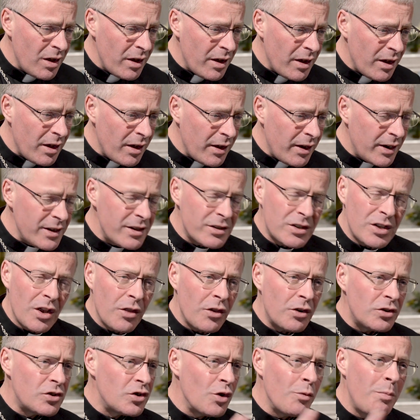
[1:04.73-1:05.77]
uh, is,
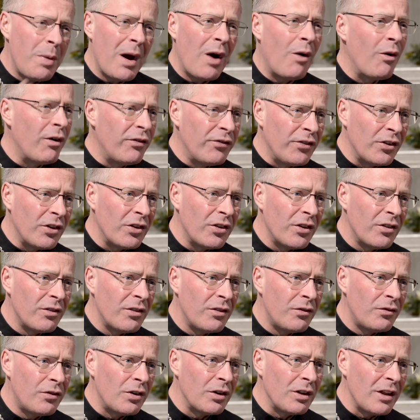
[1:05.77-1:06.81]
they're so powerful
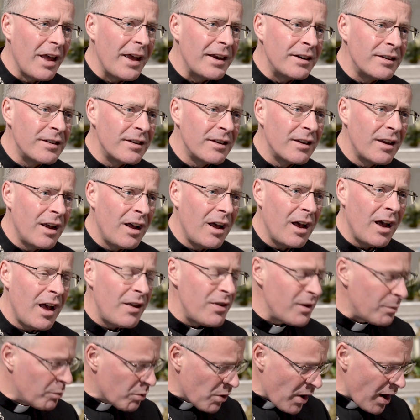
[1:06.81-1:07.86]
for Lent uh, and
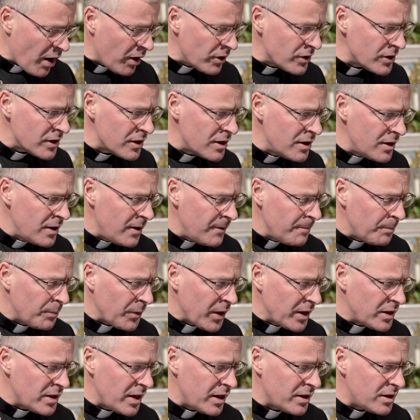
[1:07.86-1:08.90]
the prayers.
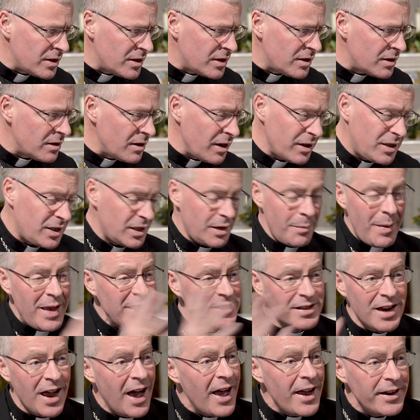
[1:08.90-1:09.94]
It's, it's, it's the
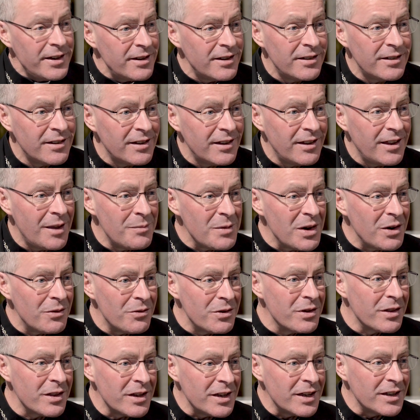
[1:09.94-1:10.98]
best guide. I mean, it
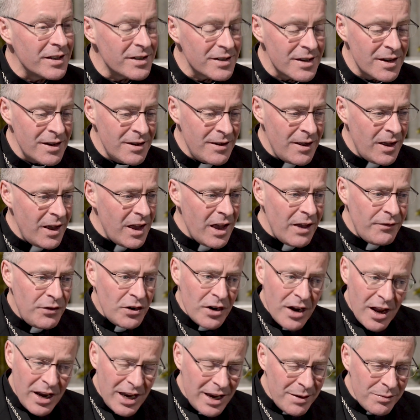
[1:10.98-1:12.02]
really is. If you're
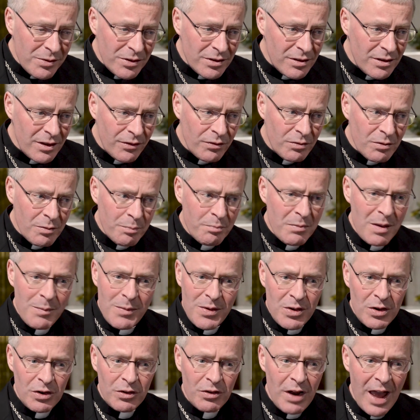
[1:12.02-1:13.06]
not able, if maybe
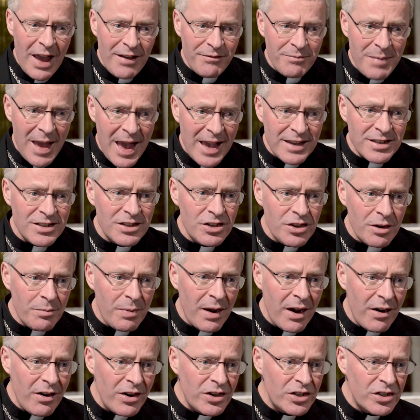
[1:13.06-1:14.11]
you don't have Mass in your
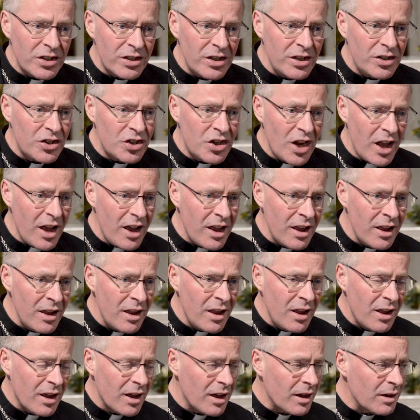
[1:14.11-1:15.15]
parish each day
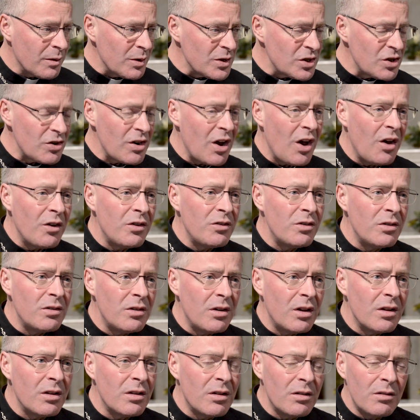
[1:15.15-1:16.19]
because you're out in
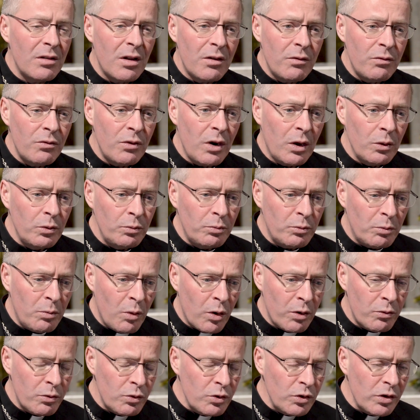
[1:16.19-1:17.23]
uh, a, a,
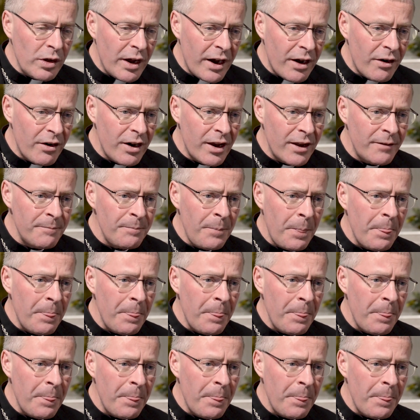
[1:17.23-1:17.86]
more rural area,